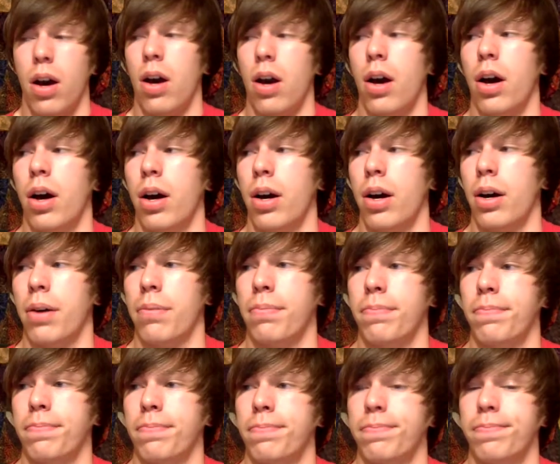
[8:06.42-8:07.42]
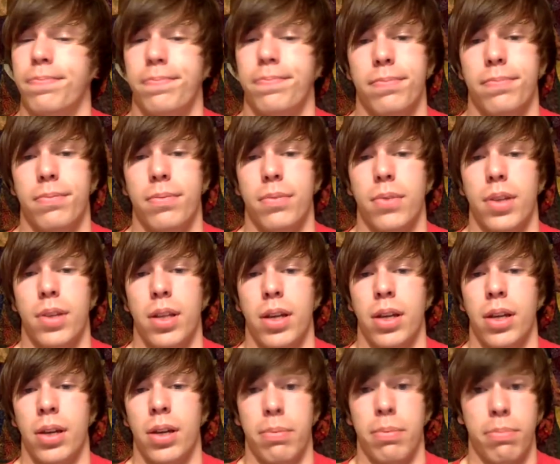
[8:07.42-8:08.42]

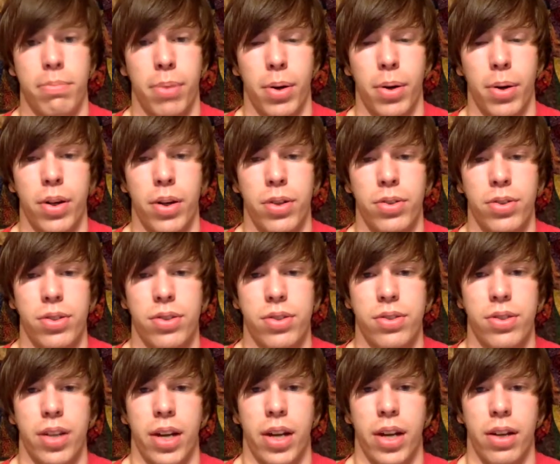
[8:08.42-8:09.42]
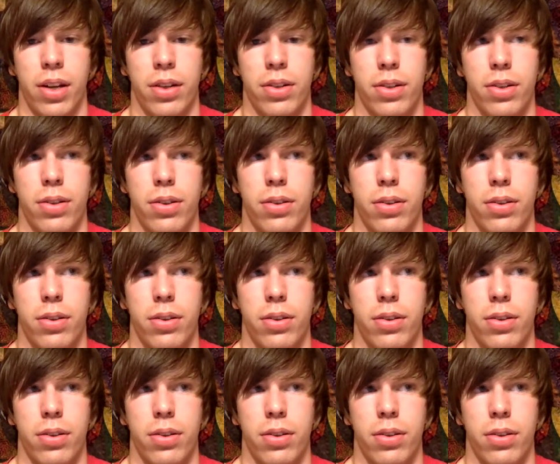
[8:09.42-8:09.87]
a boat engine stand